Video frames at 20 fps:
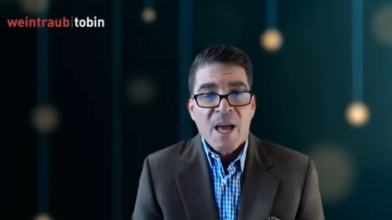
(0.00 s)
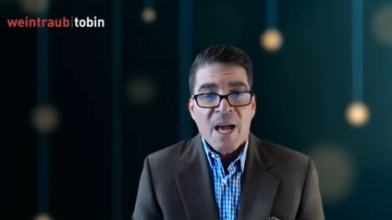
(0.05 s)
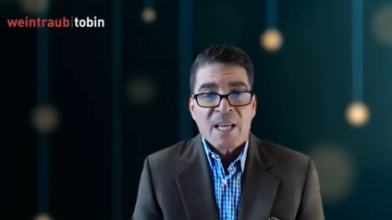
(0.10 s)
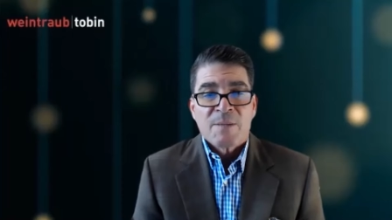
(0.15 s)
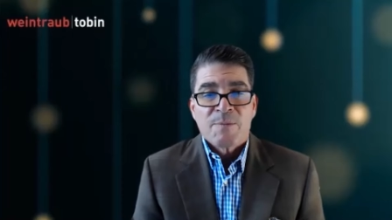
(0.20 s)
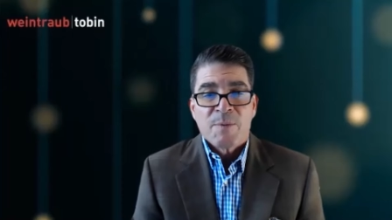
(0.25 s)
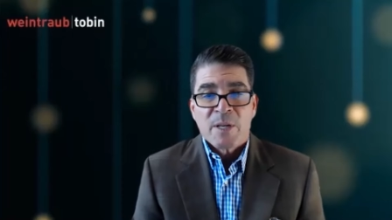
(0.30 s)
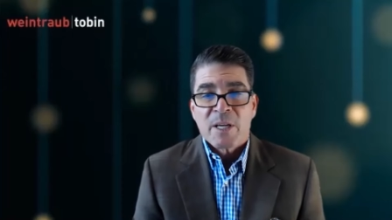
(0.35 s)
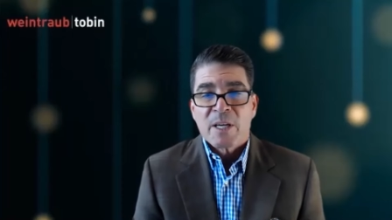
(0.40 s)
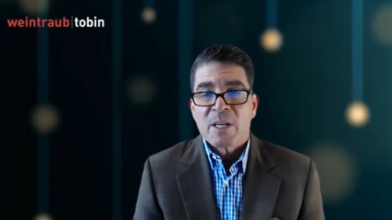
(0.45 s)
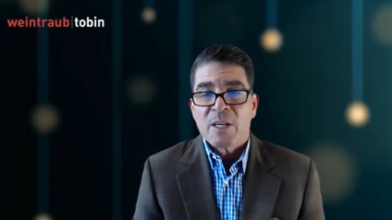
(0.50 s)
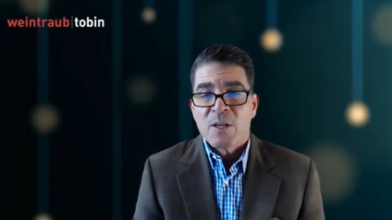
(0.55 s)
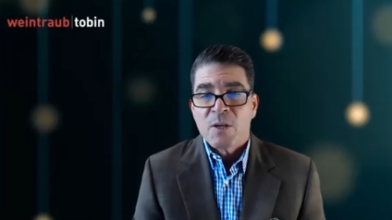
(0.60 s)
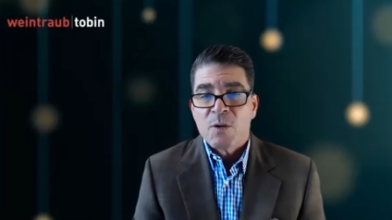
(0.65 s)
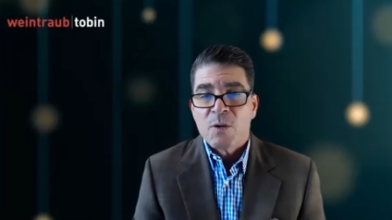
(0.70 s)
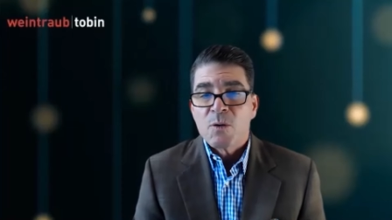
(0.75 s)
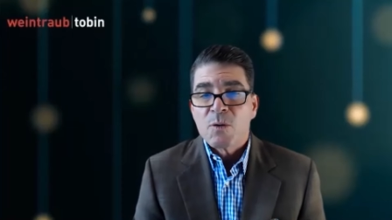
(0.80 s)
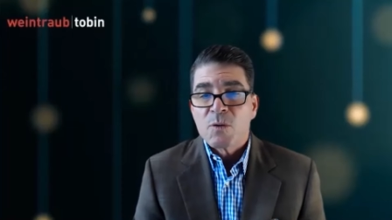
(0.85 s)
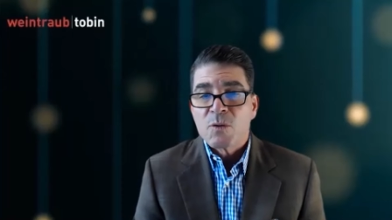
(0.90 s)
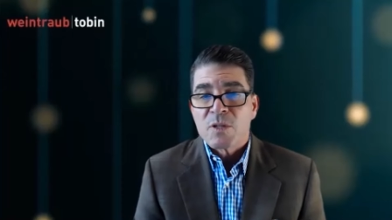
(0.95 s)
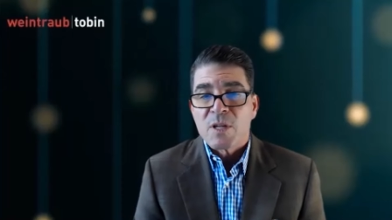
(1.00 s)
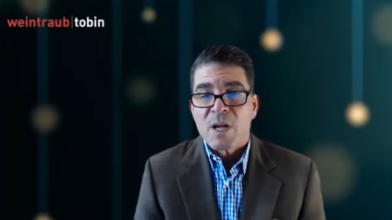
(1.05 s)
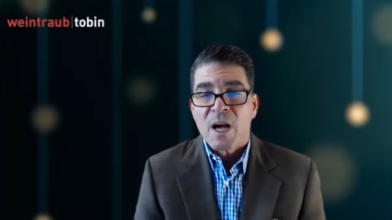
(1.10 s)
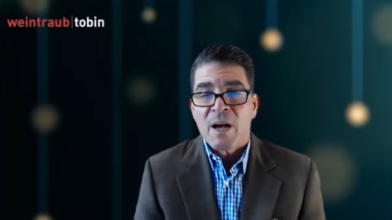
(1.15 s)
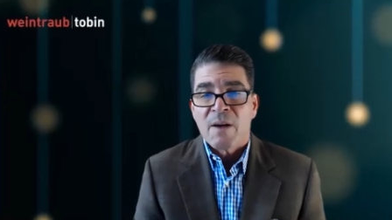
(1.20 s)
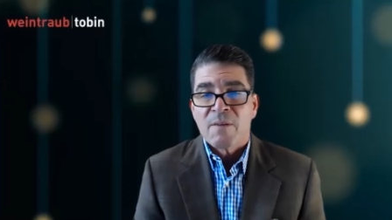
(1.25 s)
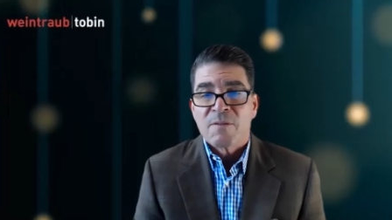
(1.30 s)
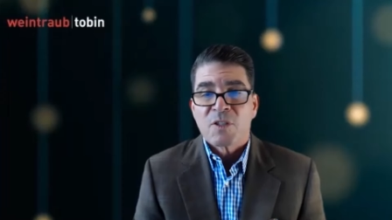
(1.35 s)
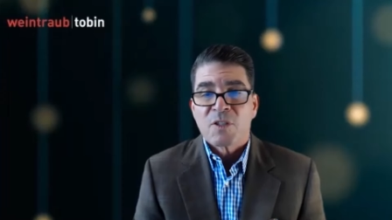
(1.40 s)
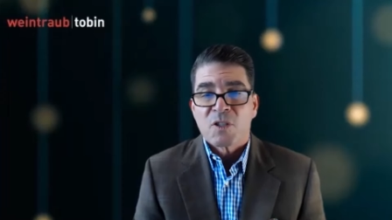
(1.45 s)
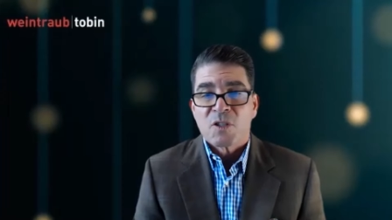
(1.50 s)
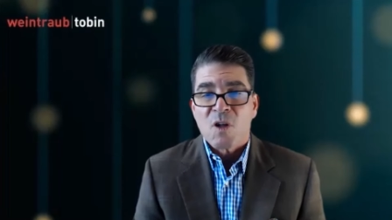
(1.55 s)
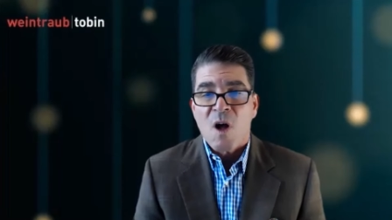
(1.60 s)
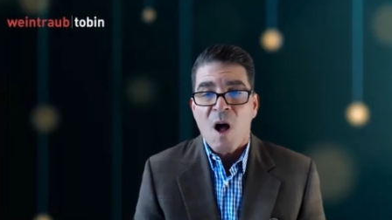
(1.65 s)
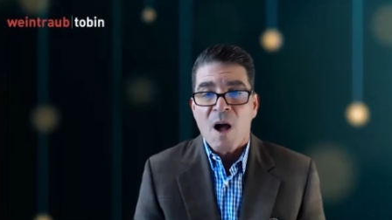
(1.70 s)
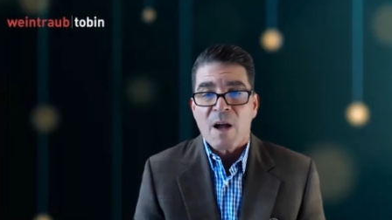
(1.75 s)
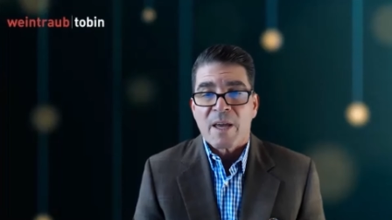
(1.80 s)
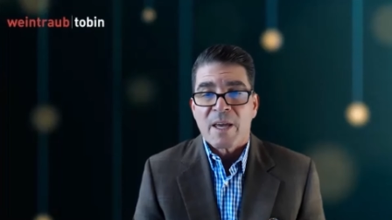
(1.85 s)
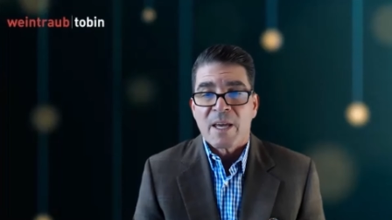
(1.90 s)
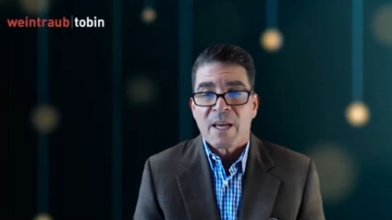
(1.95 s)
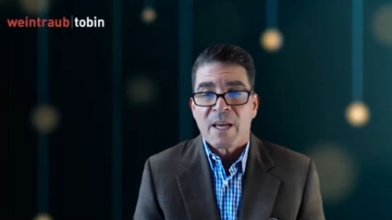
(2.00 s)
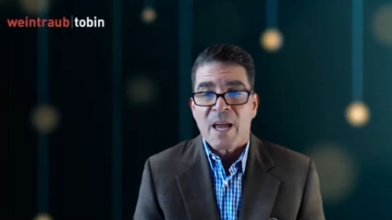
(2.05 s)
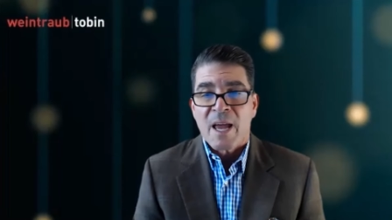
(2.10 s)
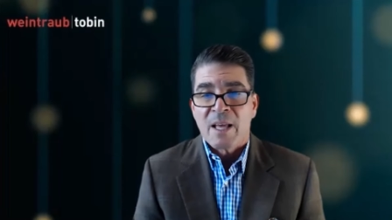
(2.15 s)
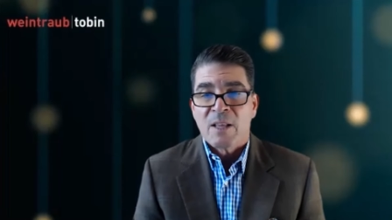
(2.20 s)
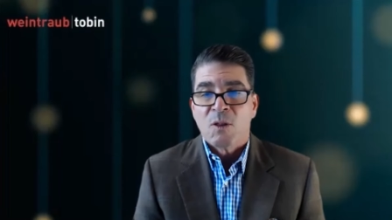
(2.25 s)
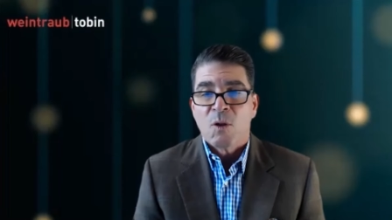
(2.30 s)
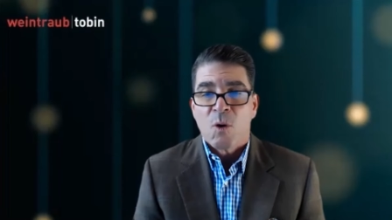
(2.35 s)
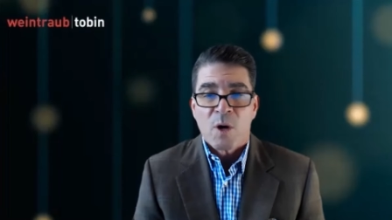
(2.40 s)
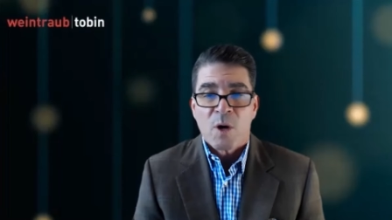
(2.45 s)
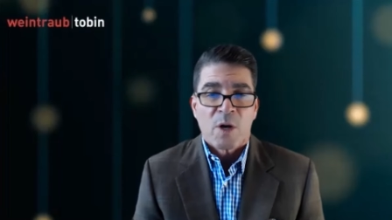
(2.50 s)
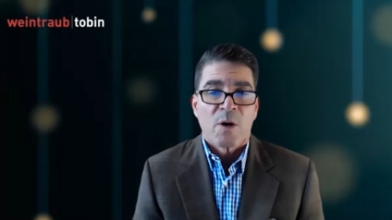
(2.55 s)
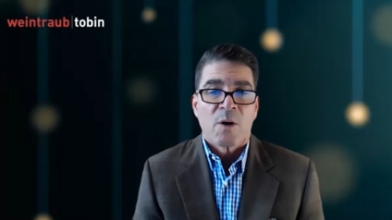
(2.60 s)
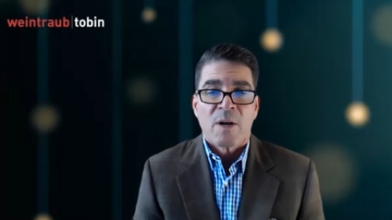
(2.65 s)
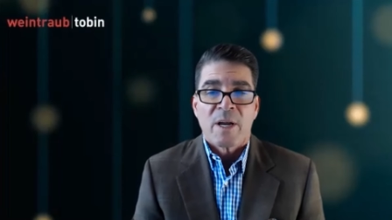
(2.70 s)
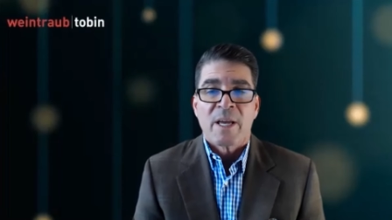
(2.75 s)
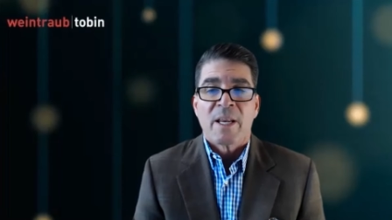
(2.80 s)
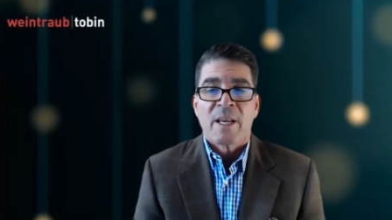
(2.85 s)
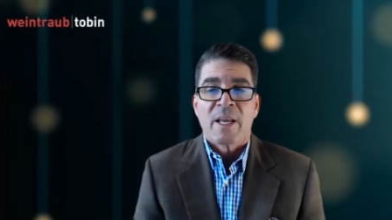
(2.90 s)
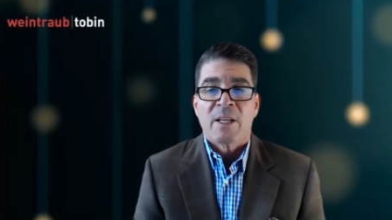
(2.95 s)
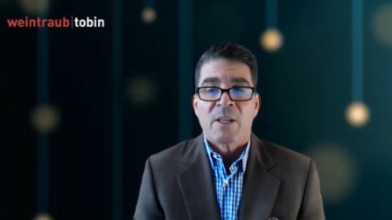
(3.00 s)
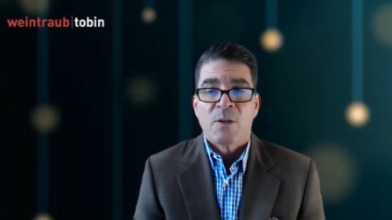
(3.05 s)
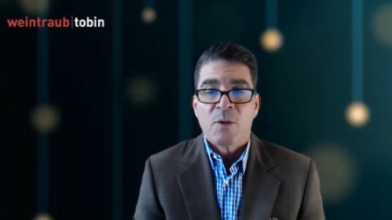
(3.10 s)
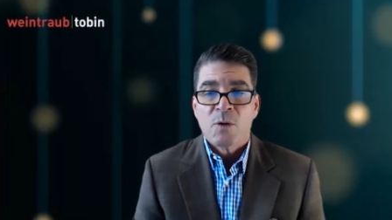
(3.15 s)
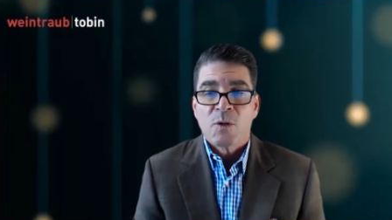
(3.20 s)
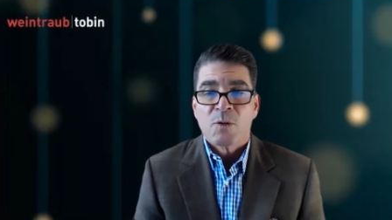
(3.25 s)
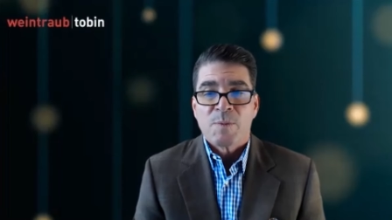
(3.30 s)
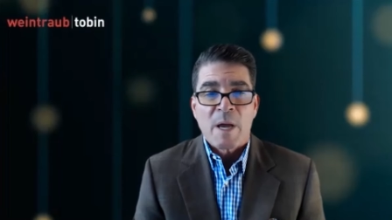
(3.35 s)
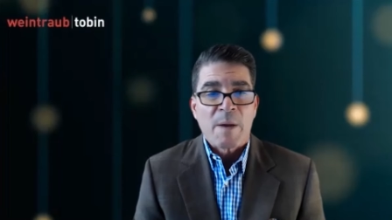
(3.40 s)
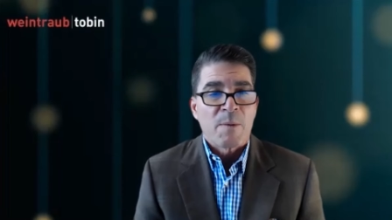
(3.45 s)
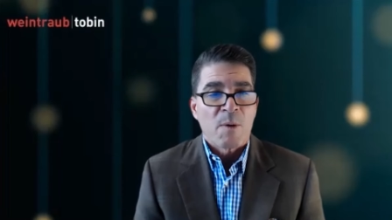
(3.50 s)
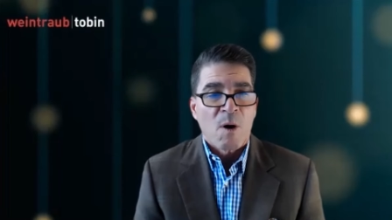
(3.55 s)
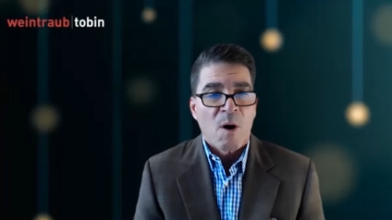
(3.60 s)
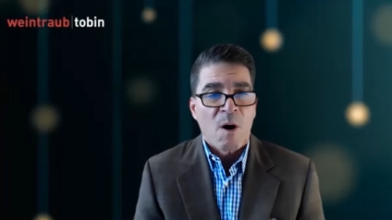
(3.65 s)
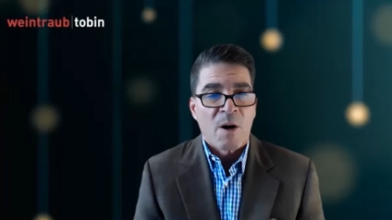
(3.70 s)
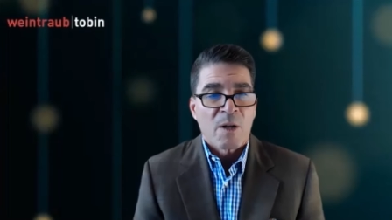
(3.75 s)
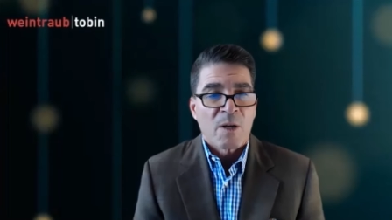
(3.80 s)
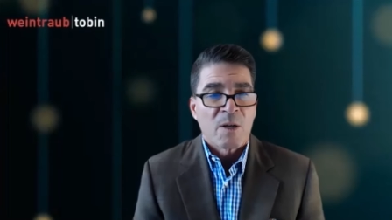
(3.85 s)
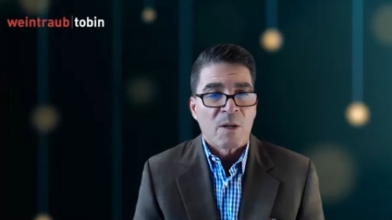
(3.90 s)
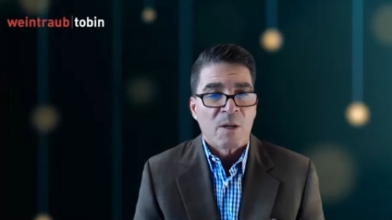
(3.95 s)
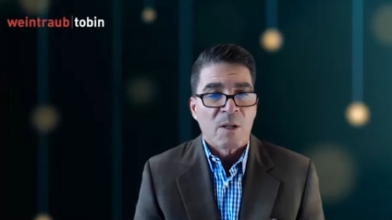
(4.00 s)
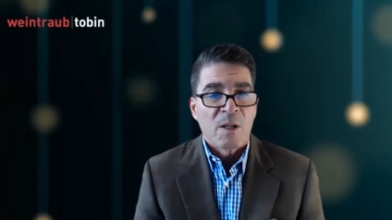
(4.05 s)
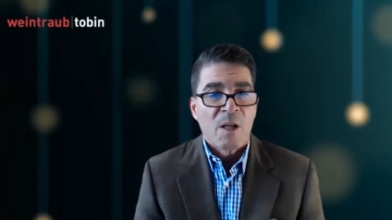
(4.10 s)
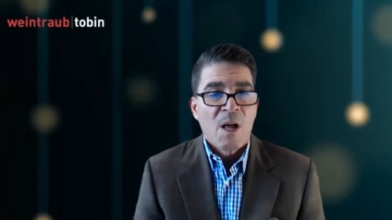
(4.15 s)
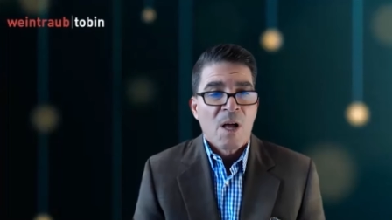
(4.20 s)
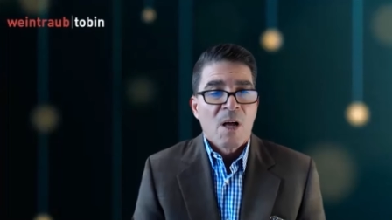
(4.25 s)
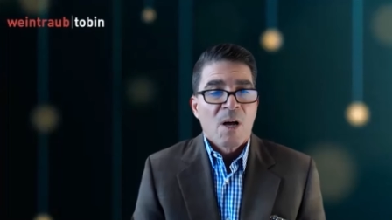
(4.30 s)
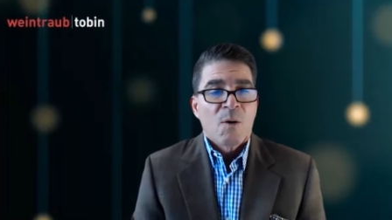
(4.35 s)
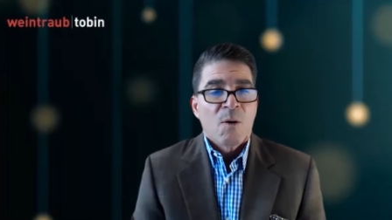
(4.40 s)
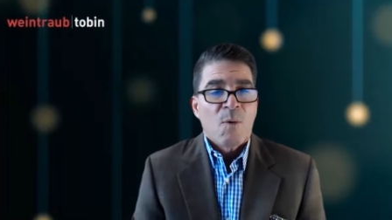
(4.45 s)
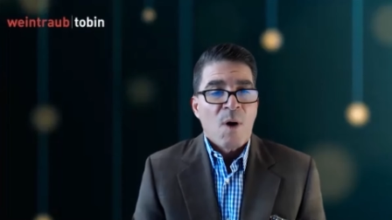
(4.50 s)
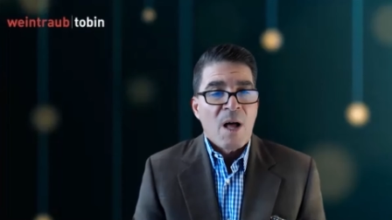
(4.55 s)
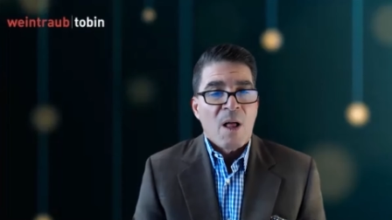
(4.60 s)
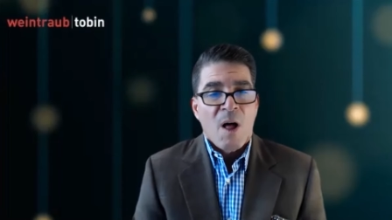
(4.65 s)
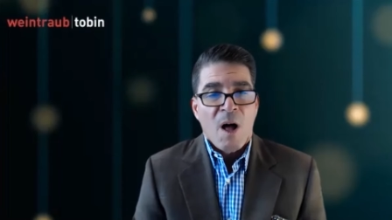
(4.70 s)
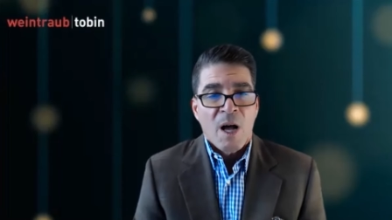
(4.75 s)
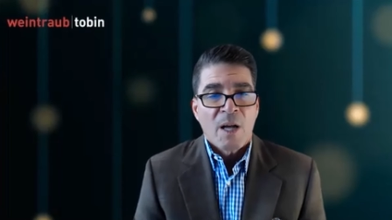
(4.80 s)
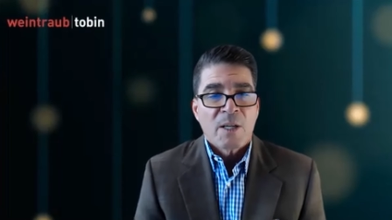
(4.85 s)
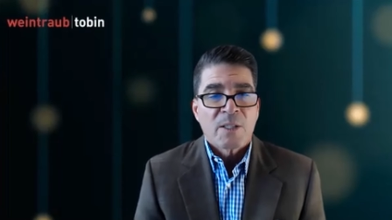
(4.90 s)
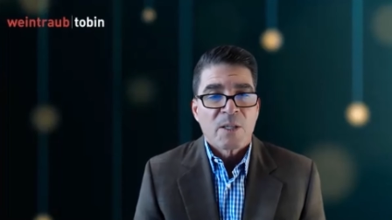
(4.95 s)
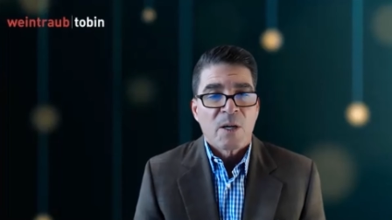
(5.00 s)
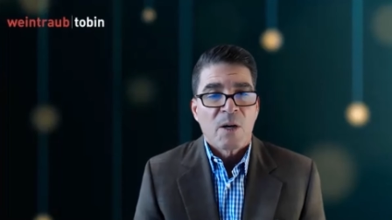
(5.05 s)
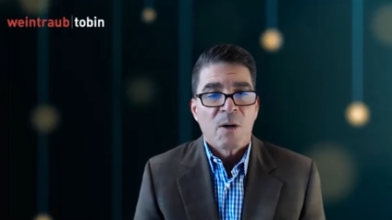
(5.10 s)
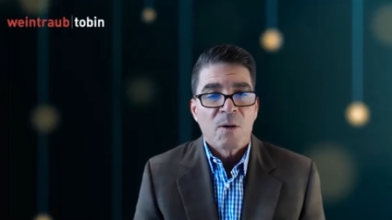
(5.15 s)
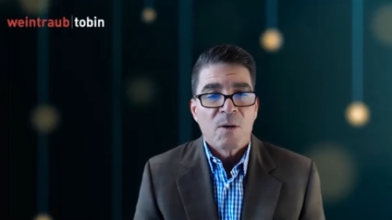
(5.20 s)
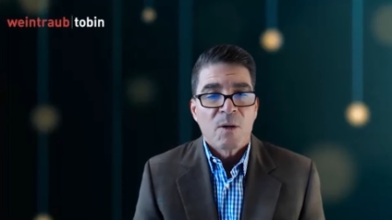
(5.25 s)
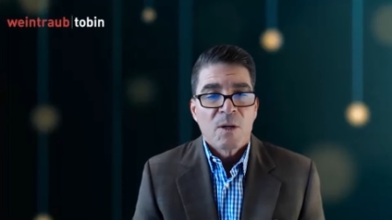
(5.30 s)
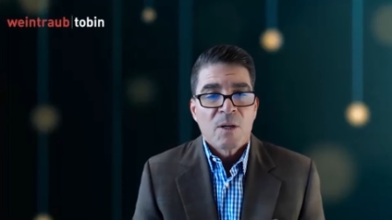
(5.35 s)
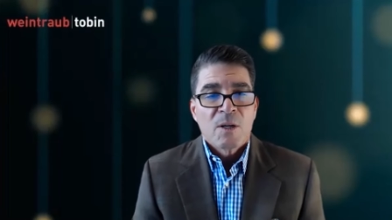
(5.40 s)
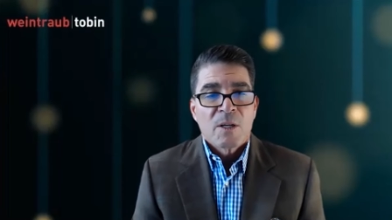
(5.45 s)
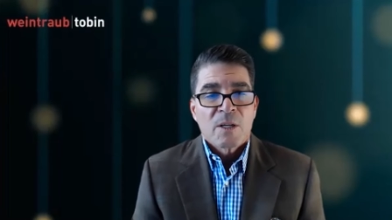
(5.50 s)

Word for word: has been accused of stalking a lawyer in a newspaper article while also